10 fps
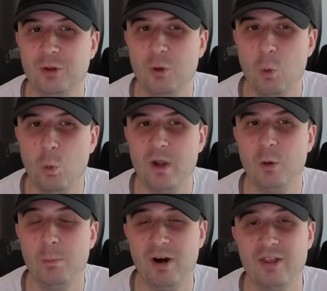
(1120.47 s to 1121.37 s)
will
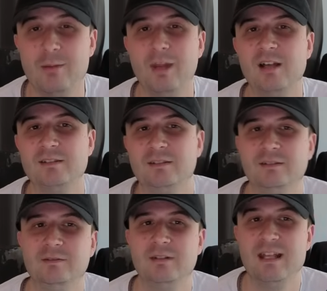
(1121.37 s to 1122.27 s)
buy them less.
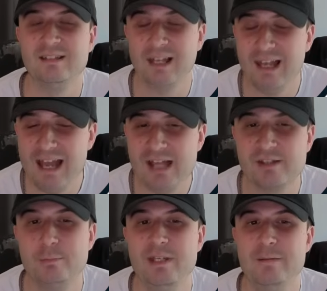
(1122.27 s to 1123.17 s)
There's
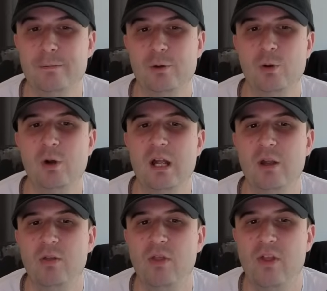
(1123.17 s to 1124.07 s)
less people
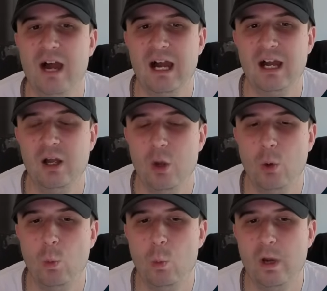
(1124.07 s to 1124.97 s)
that
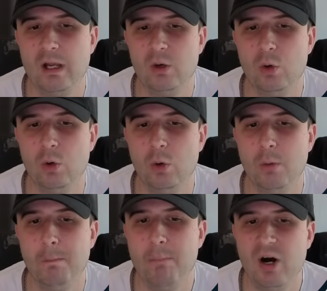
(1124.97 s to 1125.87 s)
will
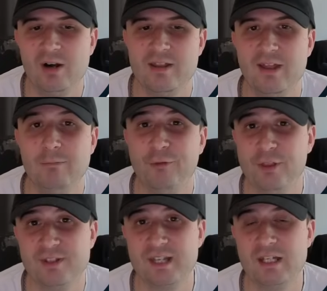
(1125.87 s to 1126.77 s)
buy them for
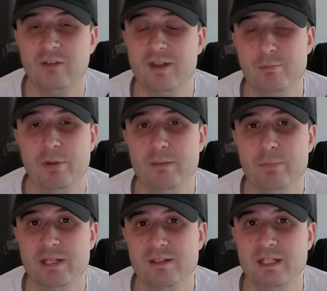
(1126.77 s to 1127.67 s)
the sake of them being
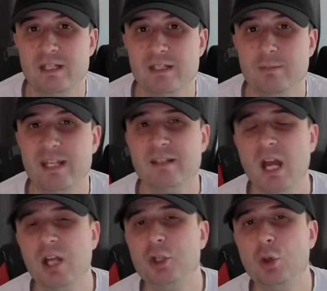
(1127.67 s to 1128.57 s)
PC ETBs.
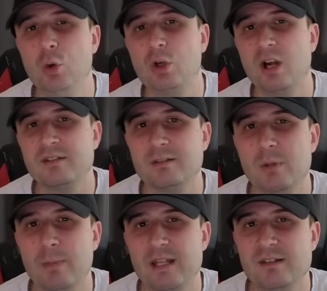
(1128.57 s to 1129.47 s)
Your customer
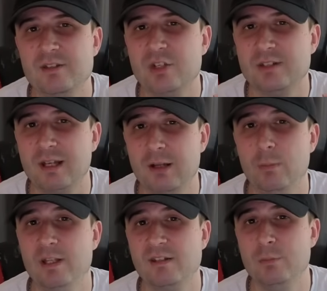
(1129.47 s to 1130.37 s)
base is just a little
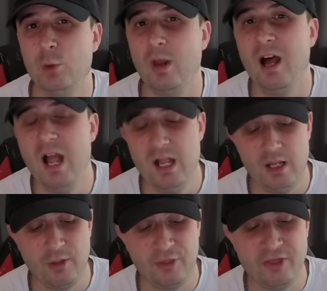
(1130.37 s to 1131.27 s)
bit smaller.
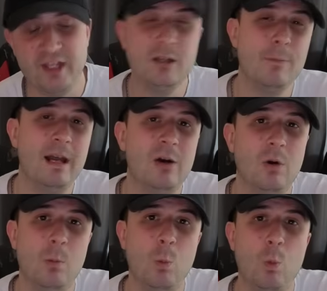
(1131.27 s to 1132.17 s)
Think
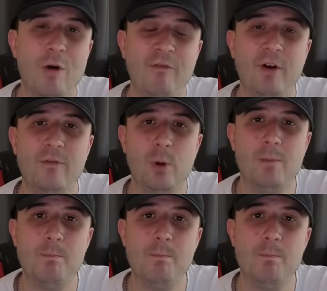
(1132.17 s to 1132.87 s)
about 151.